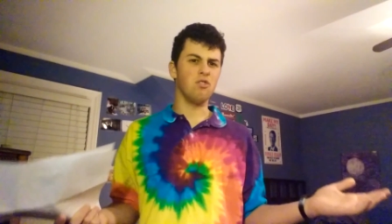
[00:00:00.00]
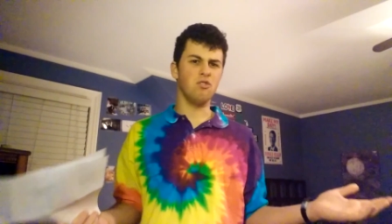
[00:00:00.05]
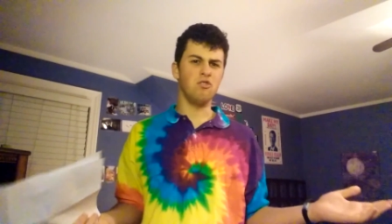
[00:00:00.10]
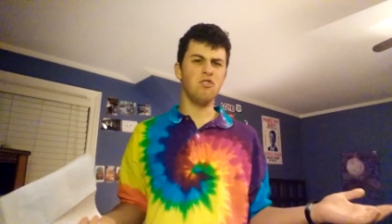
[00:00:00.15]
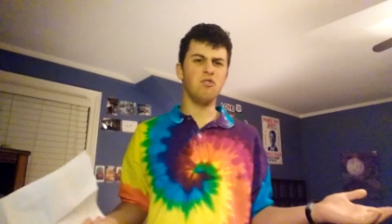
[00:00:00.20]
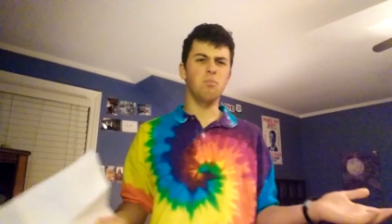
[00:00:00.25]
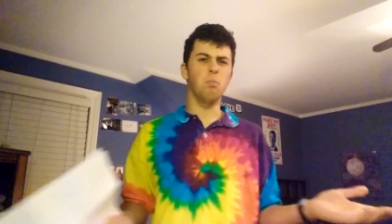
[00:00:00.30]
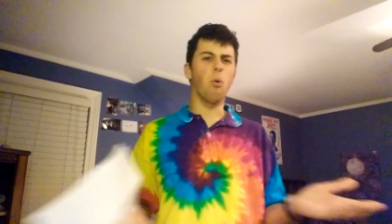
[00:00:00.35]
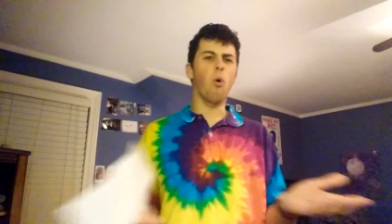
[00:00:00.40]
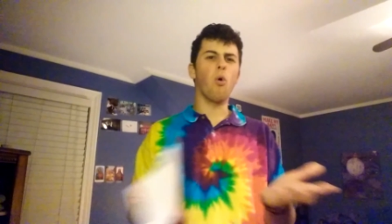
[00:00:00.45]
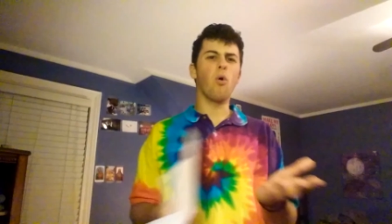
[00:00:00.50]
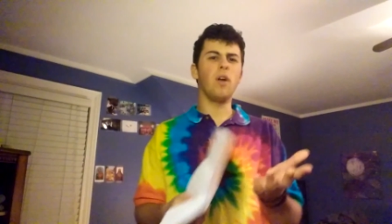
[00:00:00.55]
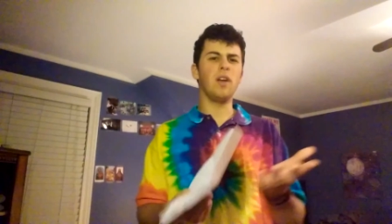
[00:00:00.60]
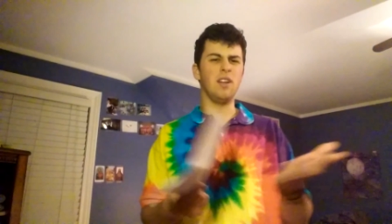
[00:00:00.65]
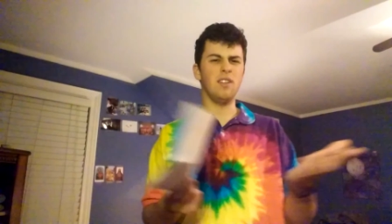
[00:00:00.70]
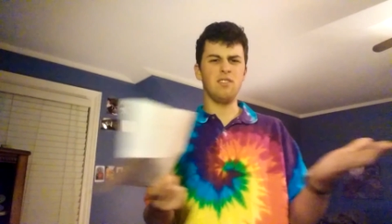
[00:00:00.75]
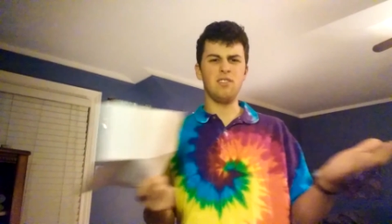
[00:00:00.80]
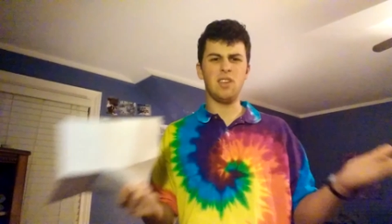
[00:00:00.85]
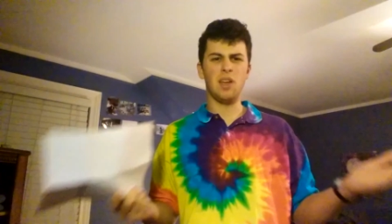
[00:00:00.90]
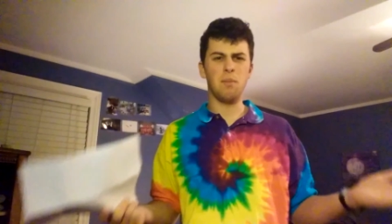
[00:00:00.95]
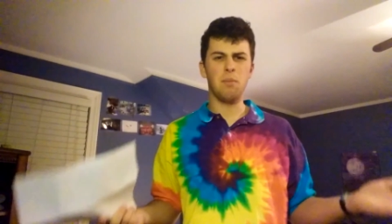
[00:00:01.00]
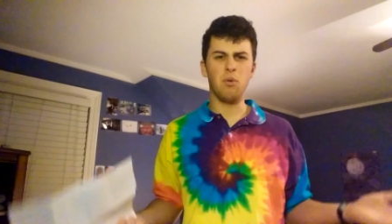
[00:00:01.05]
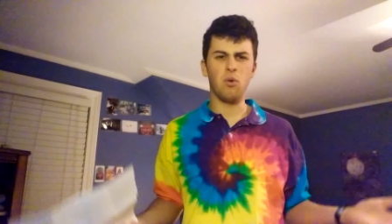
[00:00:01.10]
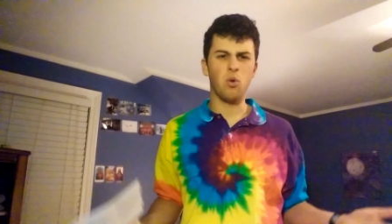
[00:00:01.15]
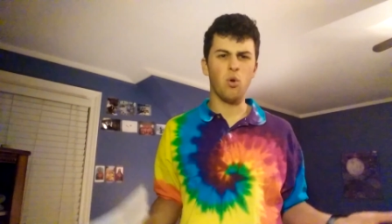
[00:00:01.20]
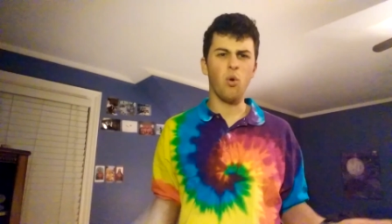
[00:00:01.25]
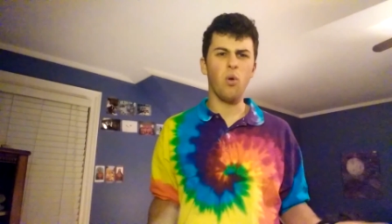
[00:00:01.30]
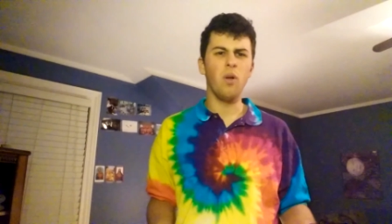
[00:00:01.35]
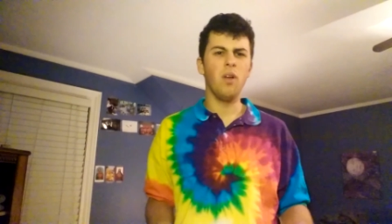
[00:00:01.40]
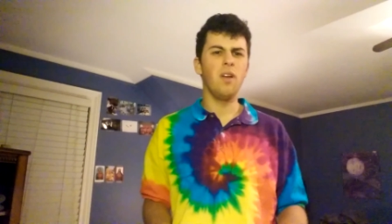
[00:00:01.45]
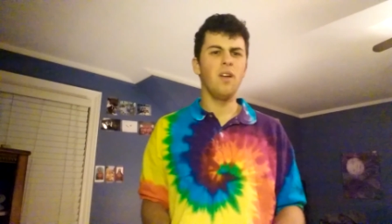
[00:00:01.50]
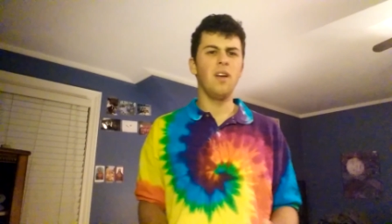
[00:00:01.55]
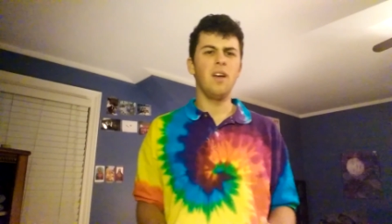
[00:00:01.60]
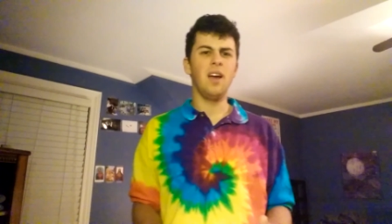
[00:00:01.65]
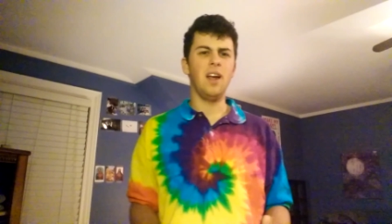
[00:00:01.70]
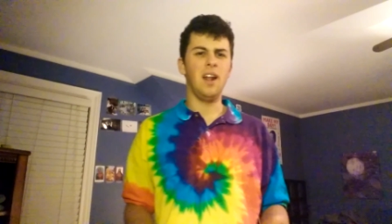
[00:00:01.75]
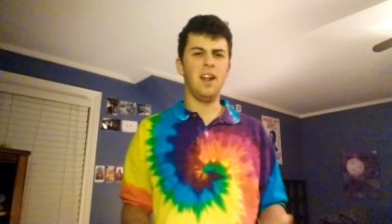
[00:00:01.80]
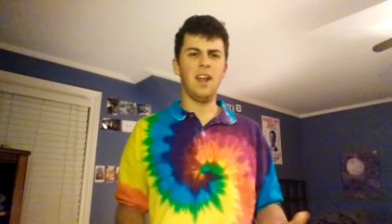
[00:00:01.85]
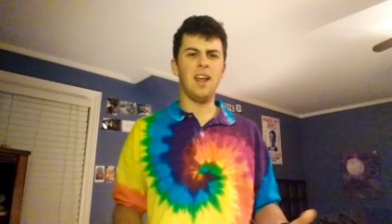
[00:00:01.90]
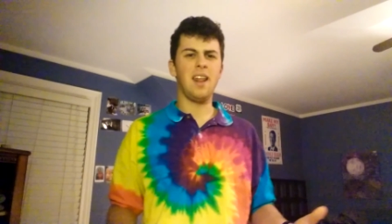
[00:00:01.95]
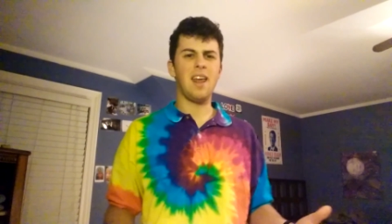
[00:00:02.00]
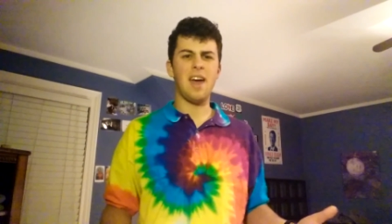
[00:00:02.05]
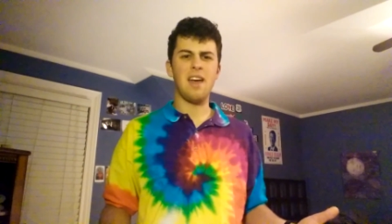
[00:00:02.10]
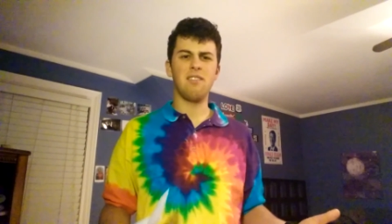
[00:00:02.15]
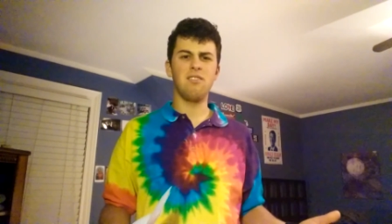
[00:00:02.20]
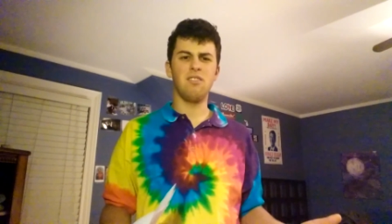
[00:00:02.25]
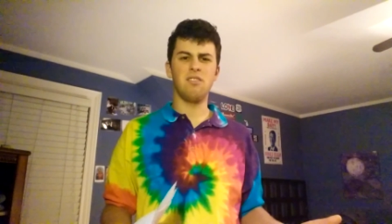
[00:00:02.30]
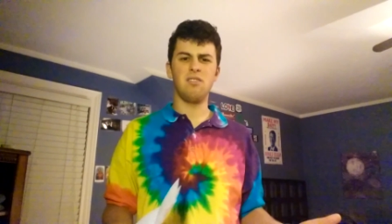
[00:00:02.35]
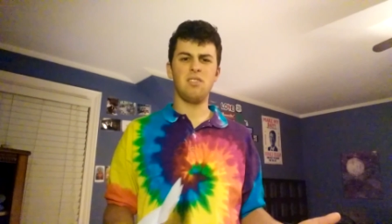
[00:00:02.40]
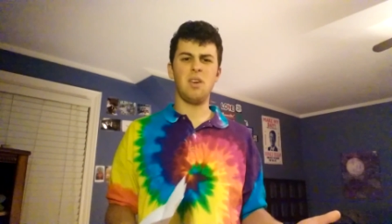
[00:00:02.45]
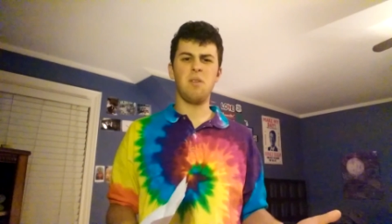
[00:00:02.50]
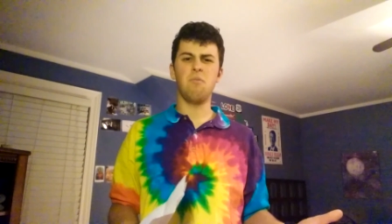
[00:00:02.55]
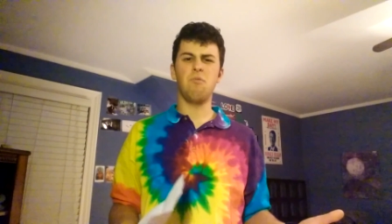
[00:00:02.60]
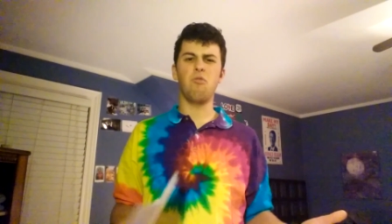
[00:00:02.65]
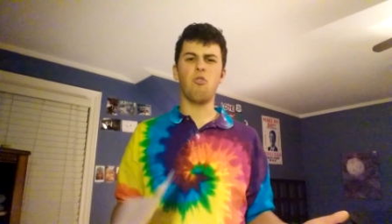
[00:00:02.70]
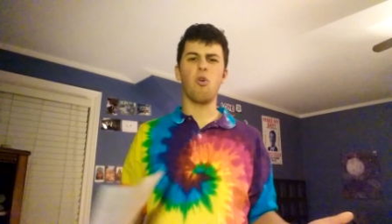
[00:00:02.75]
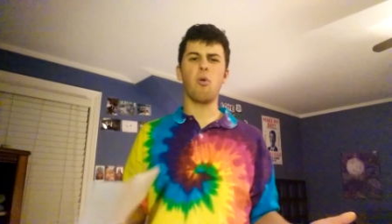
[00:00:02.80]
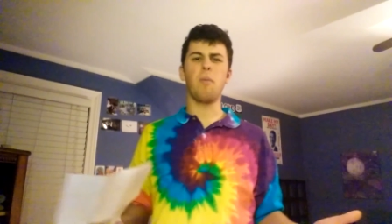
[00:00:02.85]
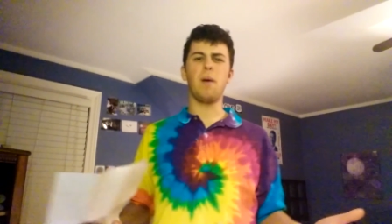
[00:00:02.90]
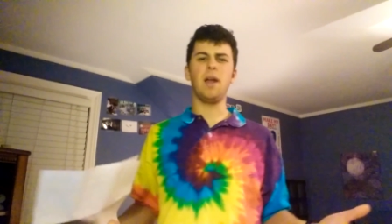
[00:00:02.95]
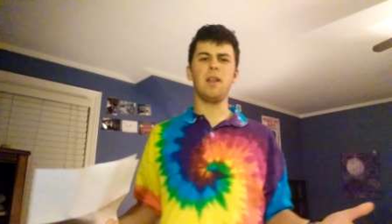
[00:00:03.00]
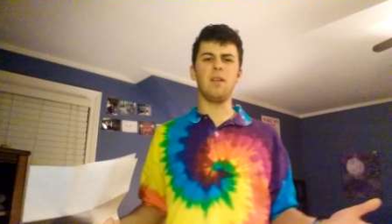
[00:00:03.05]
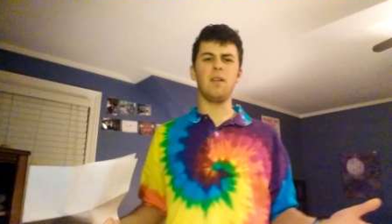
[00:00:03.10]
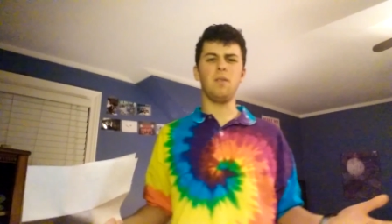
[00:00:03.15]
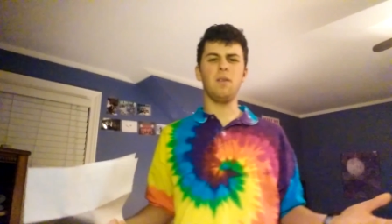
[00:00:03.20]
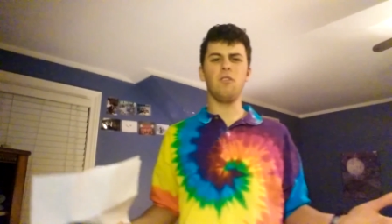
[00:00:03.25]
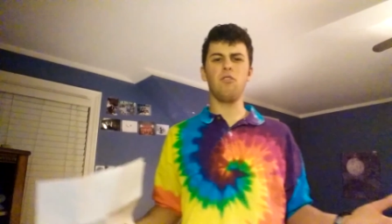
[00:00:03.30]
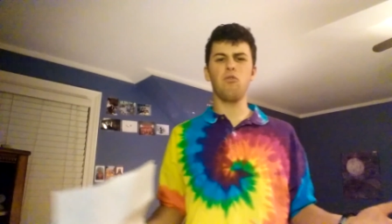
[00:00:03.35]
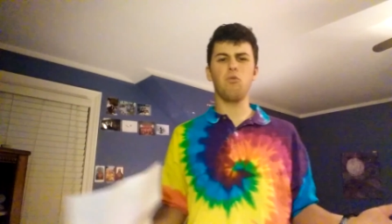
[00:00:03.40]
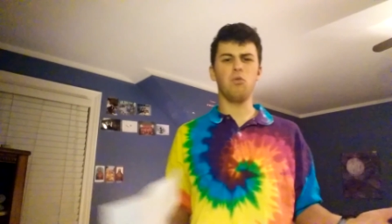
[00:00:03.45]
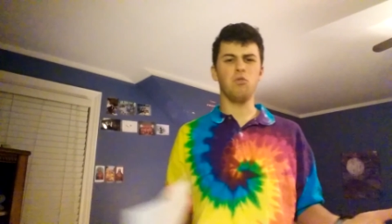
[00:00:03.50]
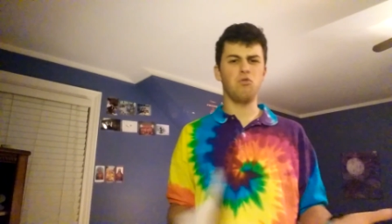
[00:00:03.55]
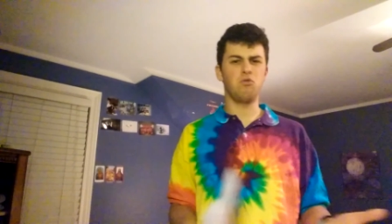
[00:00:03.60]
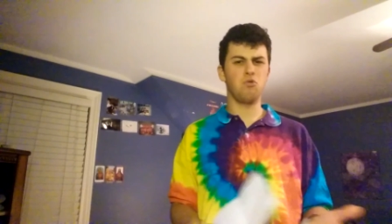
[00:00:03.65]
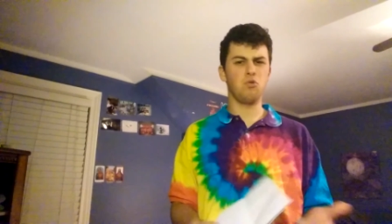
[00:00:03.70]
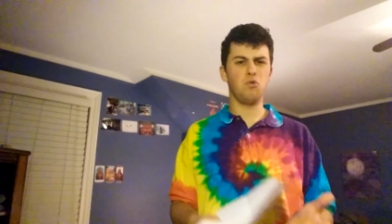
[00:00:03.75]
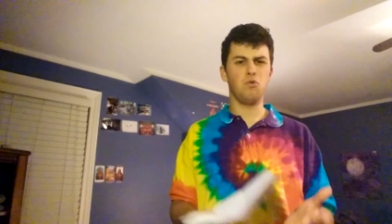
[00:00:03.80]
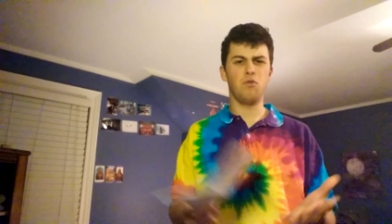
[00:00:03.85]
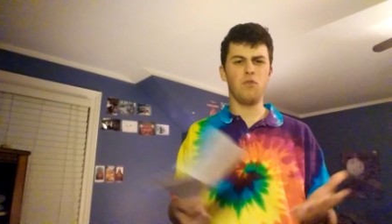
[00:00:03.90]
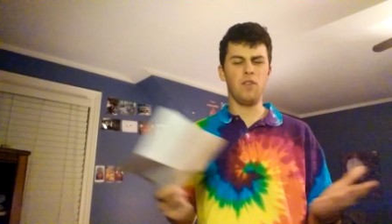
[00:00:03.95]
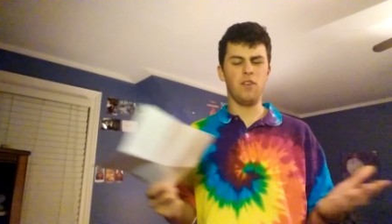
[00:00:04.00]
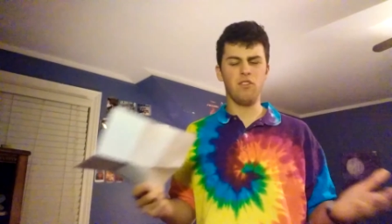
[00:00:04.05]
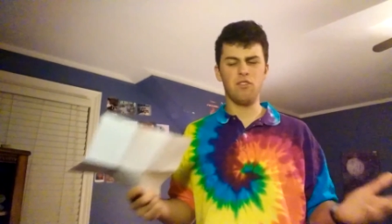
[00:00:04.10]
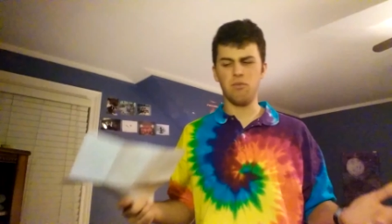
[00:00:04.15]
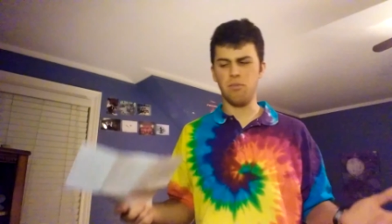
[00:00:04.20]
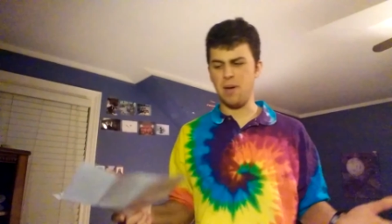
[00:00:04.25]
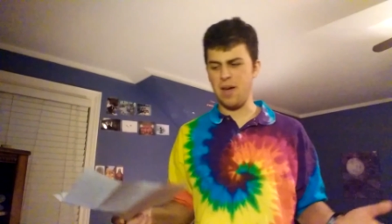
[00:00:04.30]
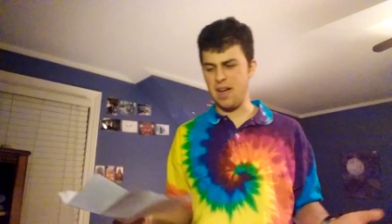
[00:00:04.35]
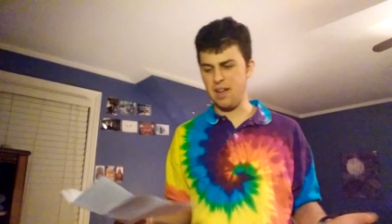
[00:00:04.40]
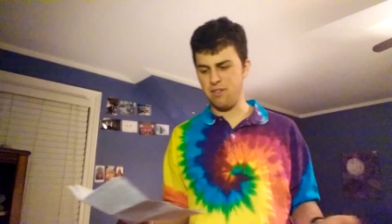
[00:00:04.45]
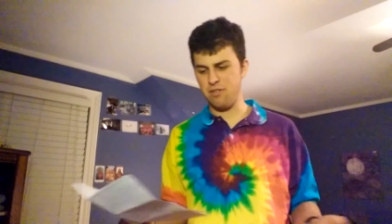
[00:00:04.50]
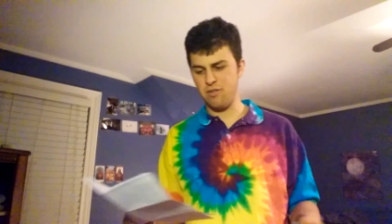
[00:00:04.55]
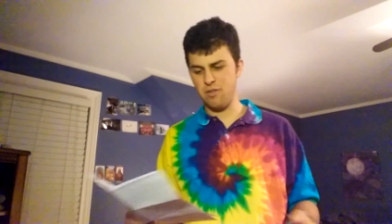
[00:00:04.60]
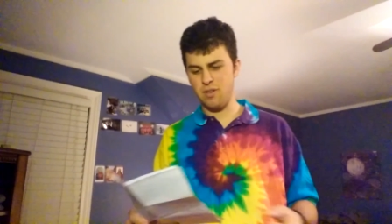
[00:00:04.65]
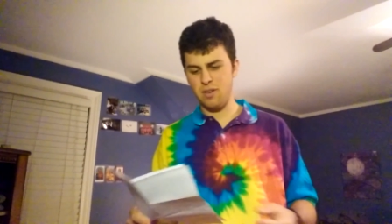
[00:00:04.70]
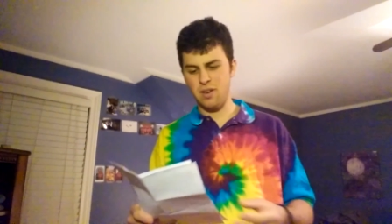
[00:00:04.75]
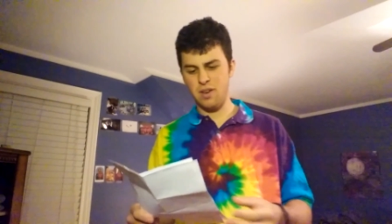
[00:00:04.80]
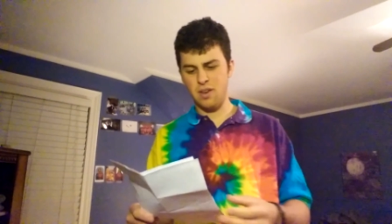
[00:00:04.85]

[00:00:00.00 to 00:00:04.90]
It's just boring, it's typical, and it has the same format, and this was true for this match.